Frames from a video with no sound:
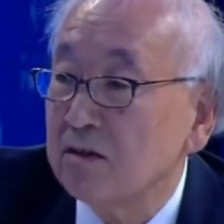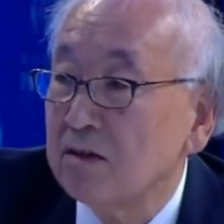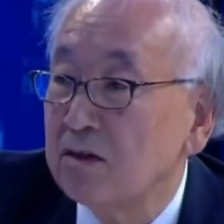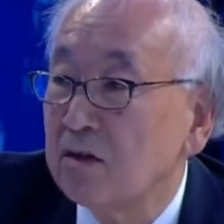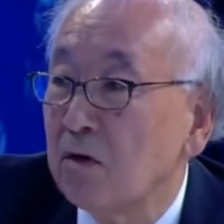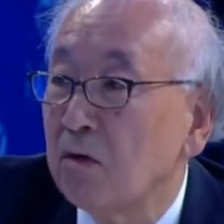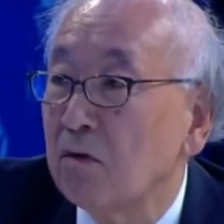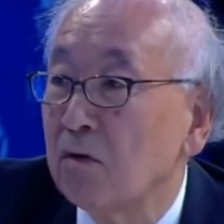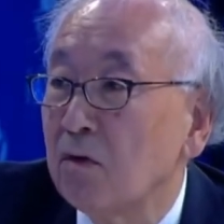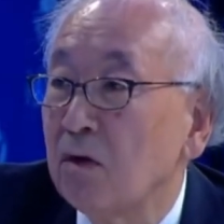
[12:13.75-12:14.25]

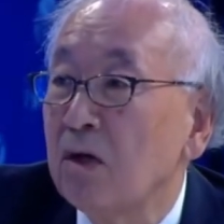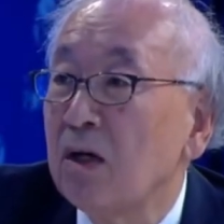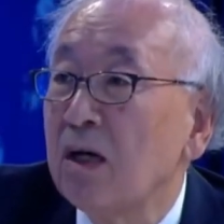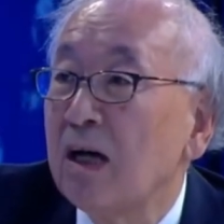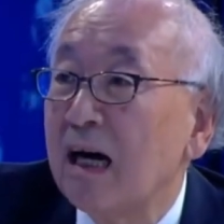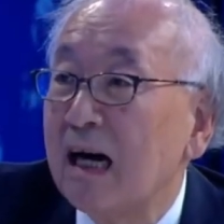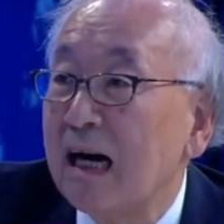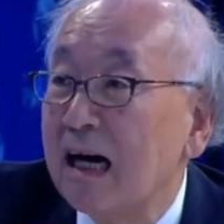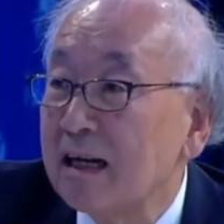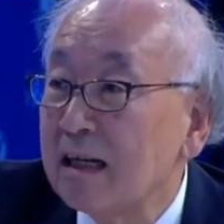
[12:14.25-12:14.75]
So
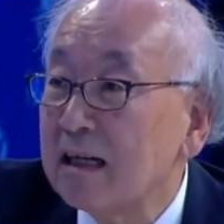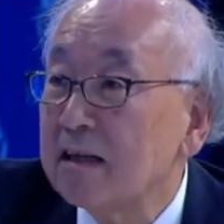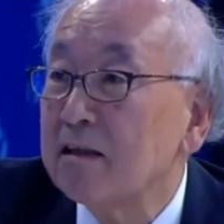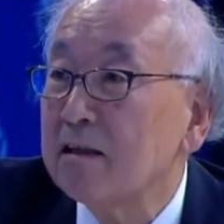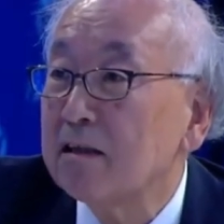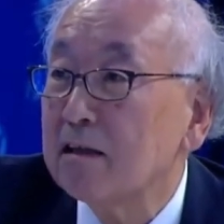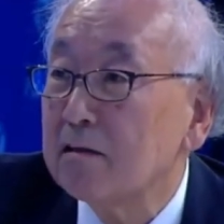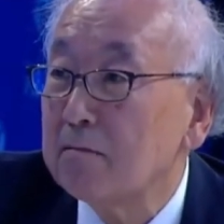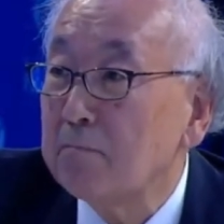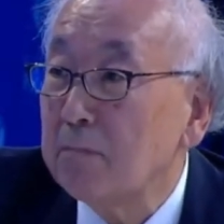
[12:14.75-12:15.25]

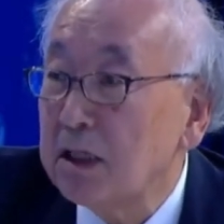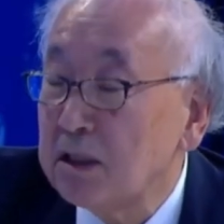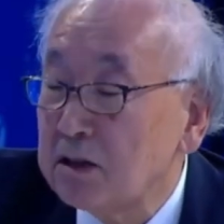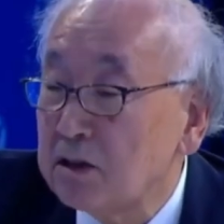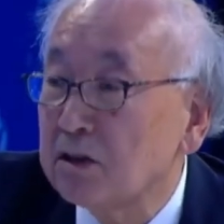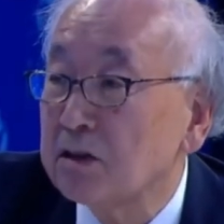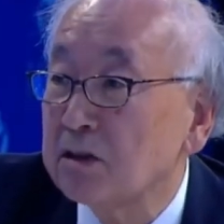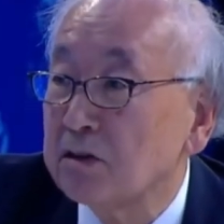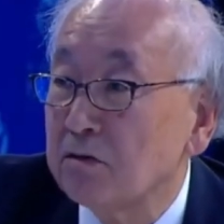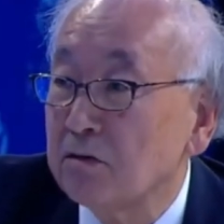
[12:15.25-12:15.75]
another
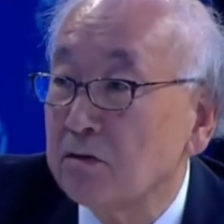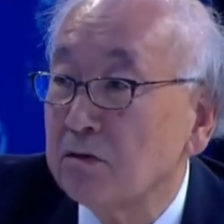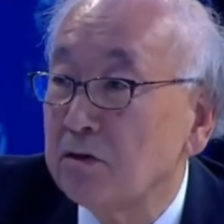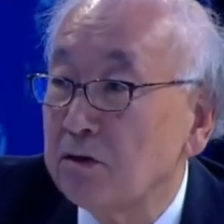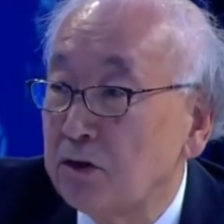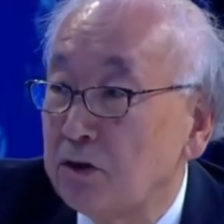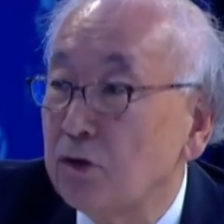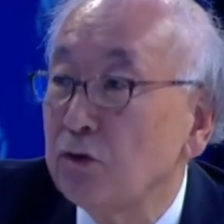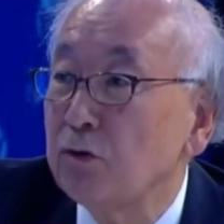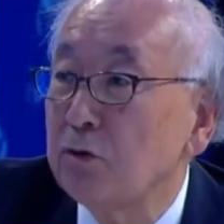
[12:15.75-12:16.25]
measures
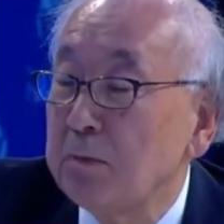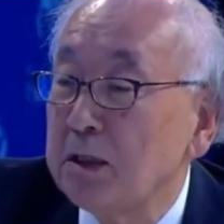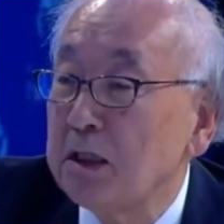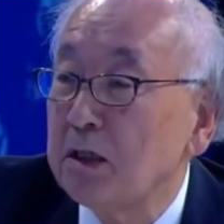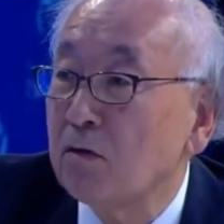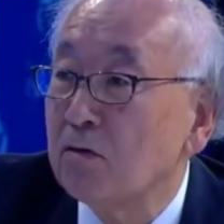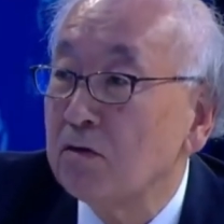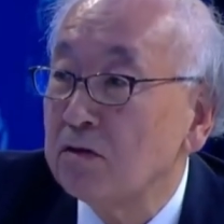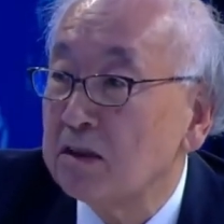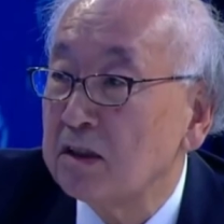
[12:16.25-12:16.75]
should be
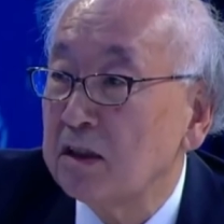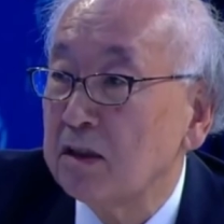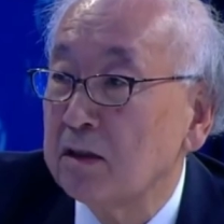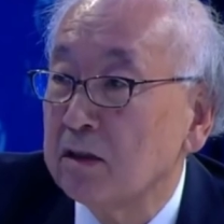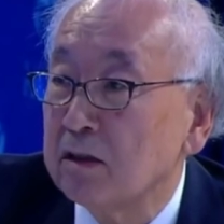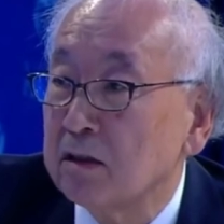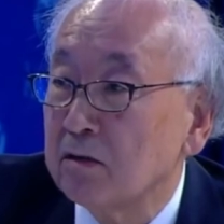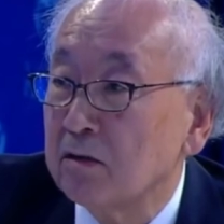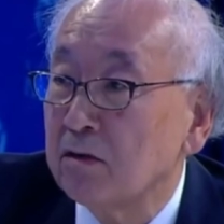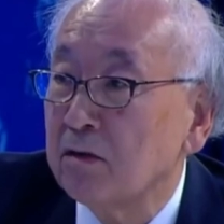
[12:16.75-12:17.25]

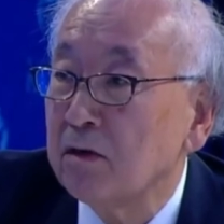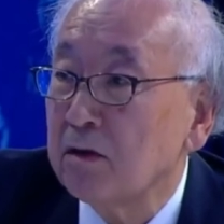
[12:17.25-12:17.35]
considered